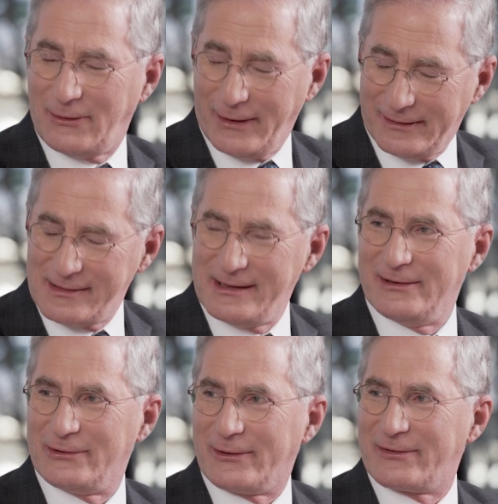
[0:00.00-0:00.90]
Great to see you,
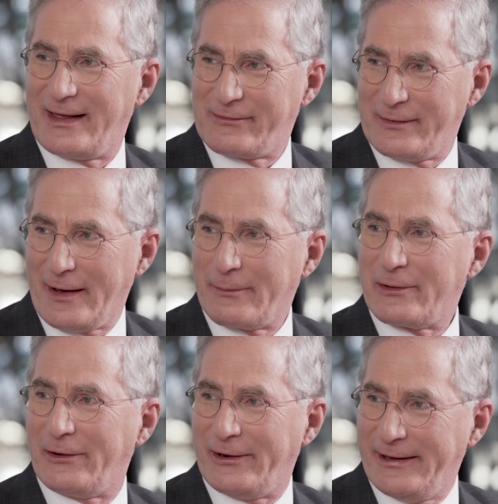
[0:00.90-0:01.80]
George. Thanks for the
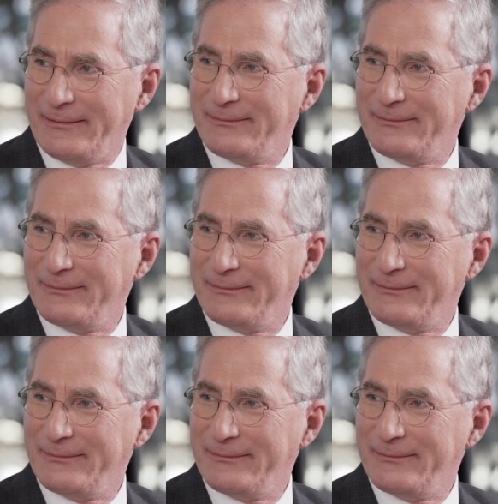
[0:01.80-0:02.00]
opportunity.